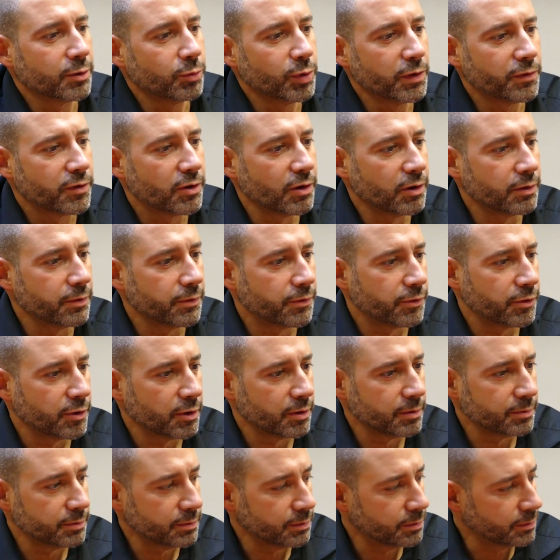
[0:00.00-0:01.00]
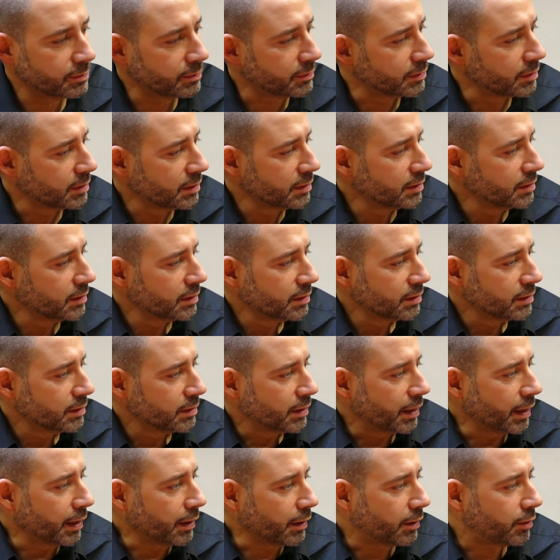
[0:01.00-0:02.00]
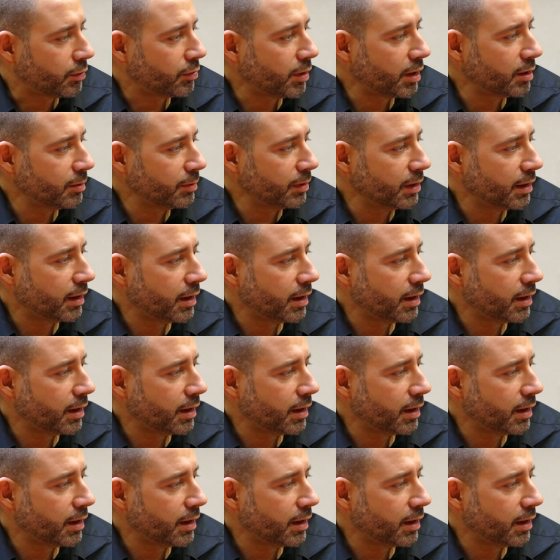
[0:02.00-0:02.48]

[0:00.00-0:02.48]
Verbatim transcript: We've gone from incredibly